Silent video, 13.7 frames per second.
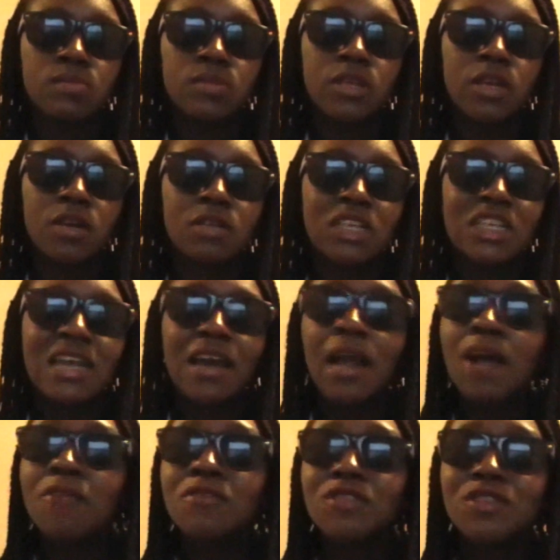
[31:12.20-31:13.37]
Yeah, shout
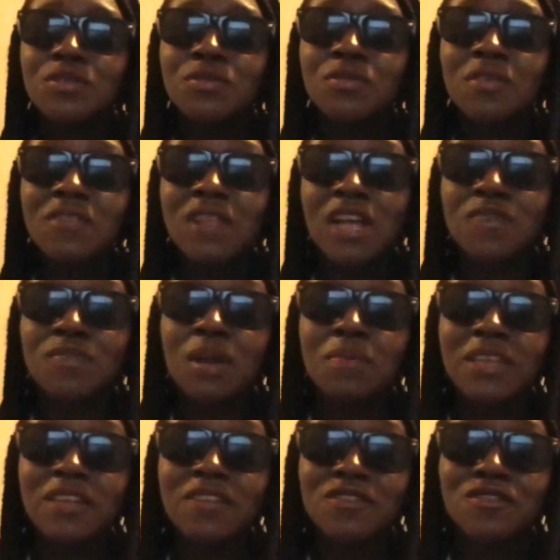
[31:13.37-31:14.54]
out to the flash mob
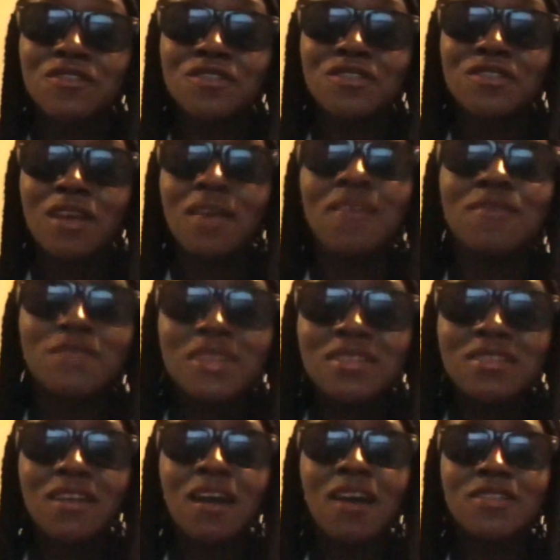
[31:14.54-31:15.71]
dancers. We did
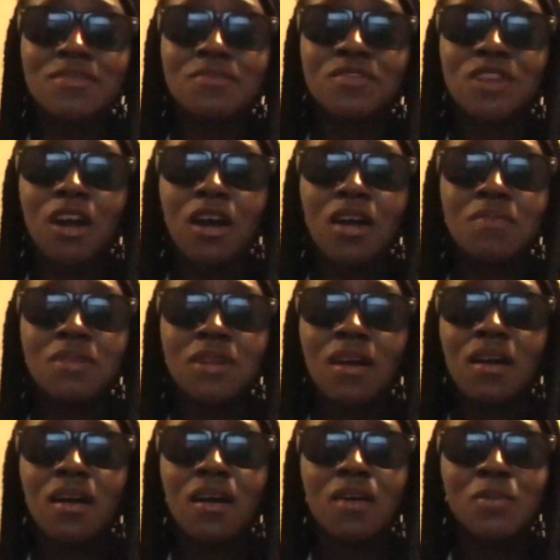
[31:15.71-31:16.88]
an awesome job.
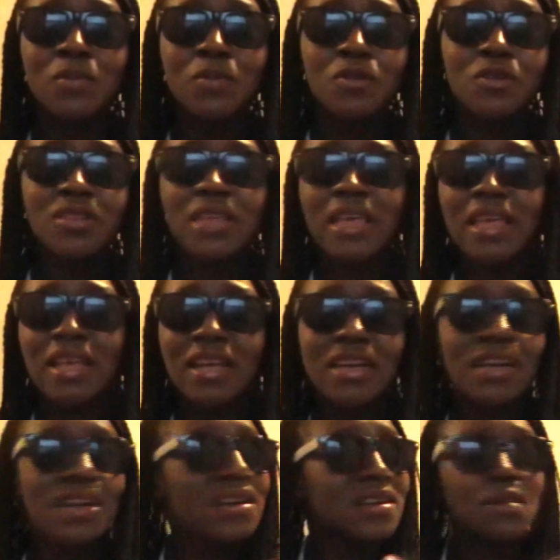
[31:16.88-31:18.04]
We were like
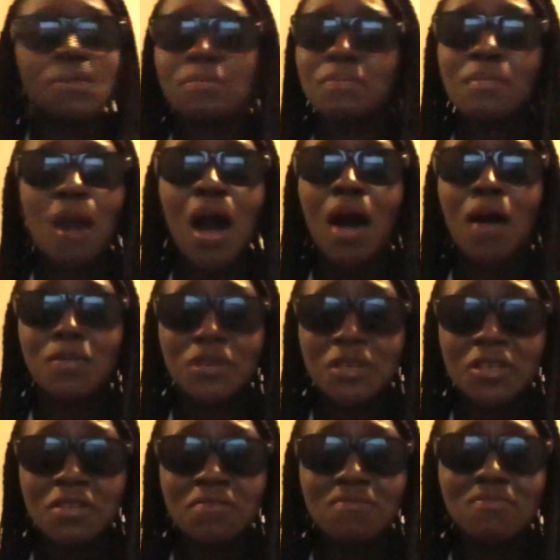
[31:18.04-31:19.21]

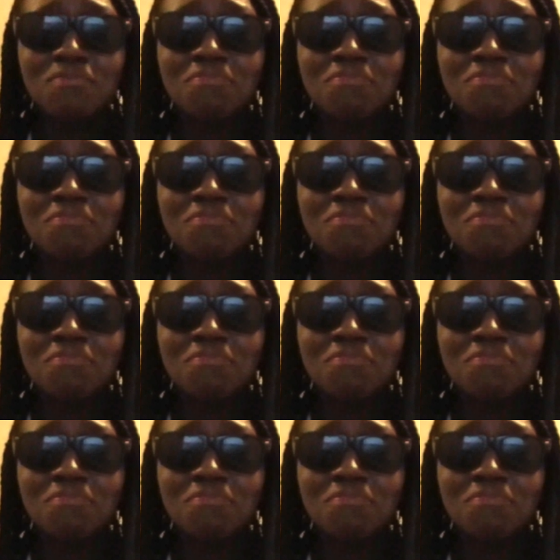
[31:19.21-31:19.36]
popping.